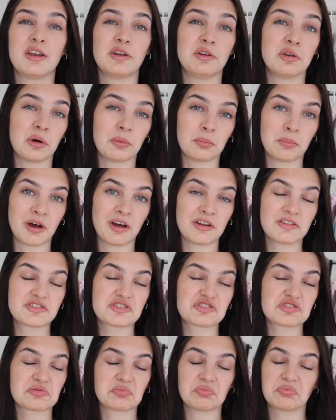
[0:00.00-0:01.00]
Not
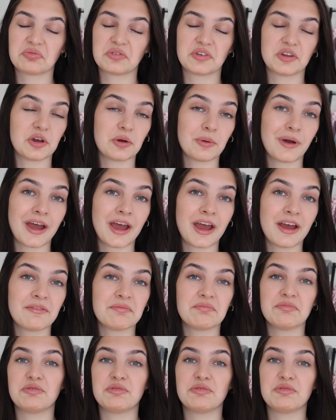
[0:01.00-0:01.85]
much to it.